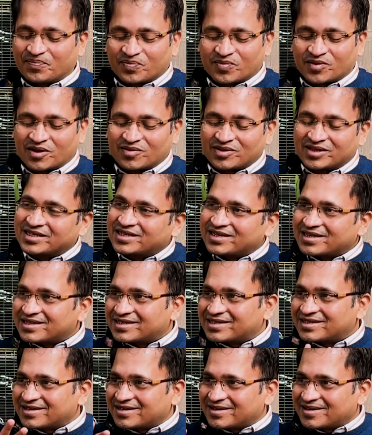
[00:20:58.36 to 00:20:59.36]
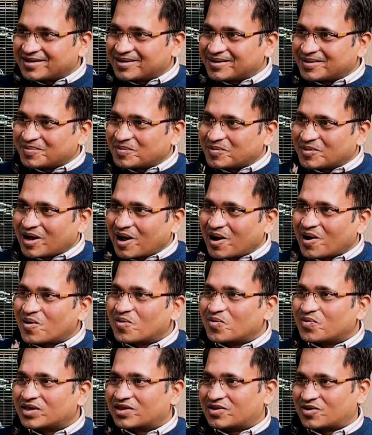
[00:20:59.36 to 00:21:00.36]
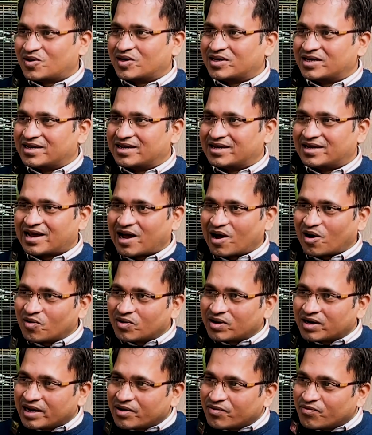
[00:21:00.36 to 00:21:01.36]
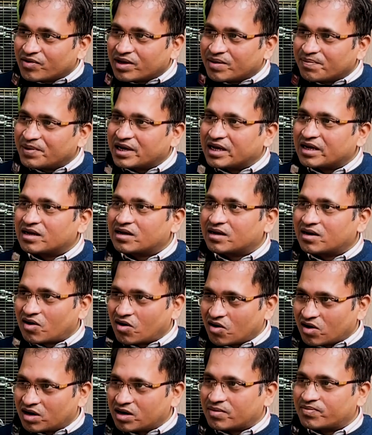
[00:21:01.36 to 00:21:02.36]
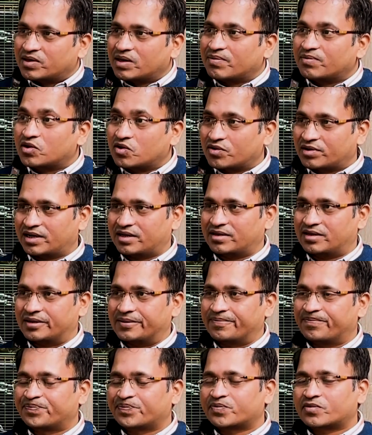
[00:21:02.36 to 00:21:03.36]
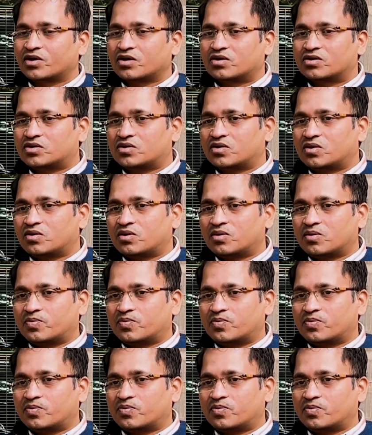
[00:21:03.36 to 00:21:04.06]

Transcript: Now this is how we thought ki how can we bring all of them together. So